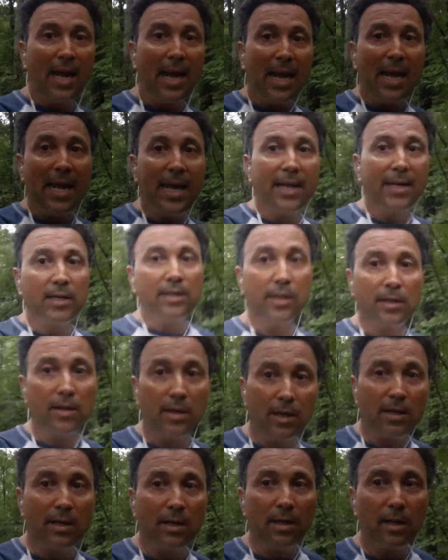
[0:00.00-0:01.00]
And
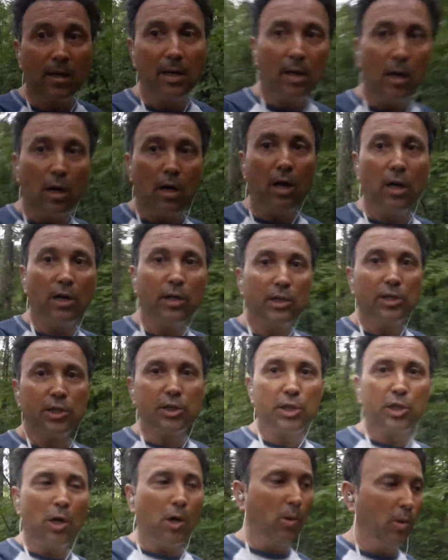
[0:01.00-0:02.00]

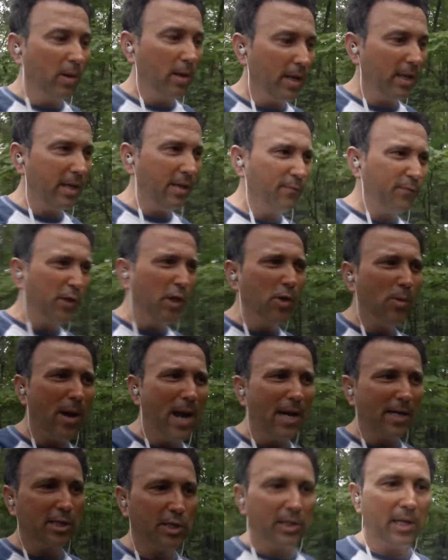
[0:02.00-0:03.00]
so if
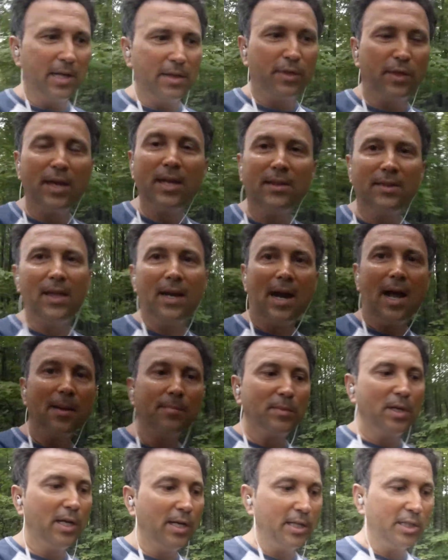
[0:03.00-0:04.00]
you actually think that
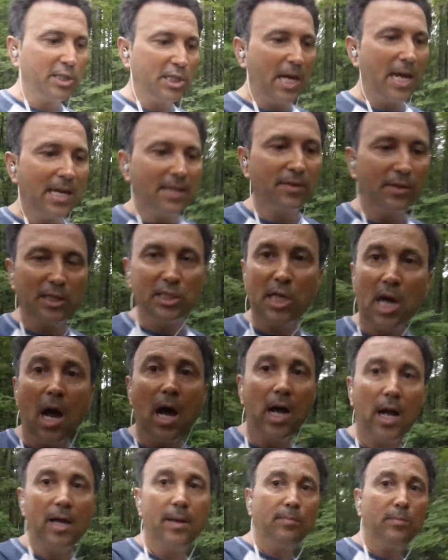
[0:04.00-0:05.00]
I'm going to take the
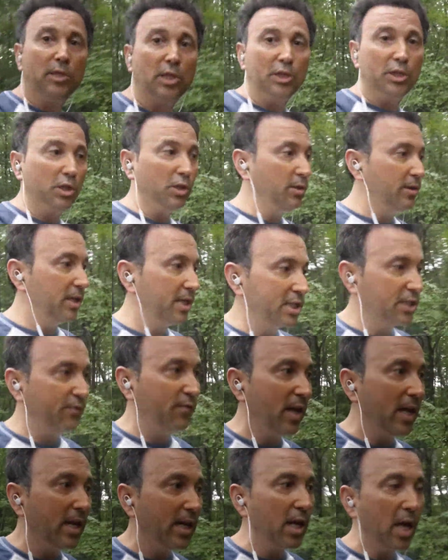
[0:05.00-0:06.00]
time to do this
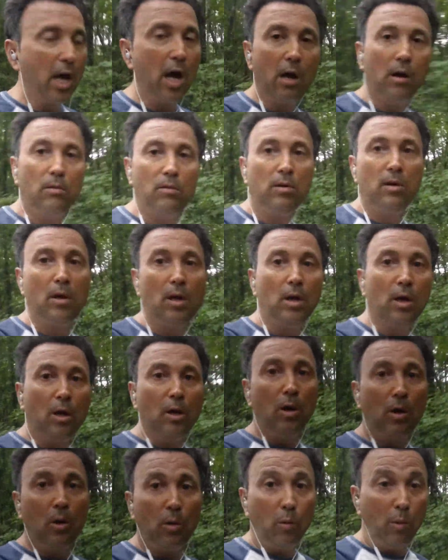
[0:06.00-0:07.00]
video
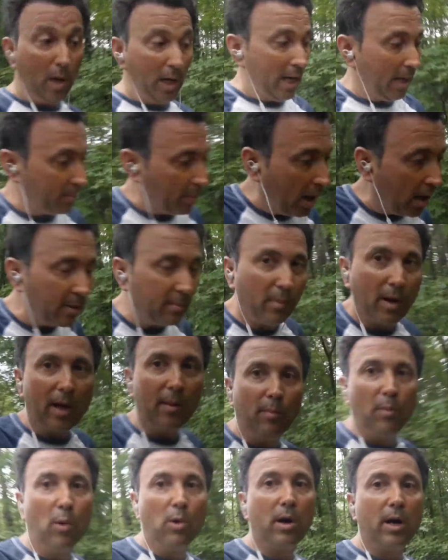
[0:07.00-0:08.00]
while I'm on
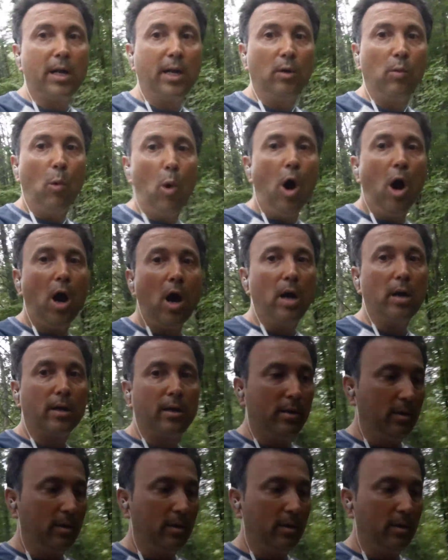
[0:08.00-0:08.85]
my morning walk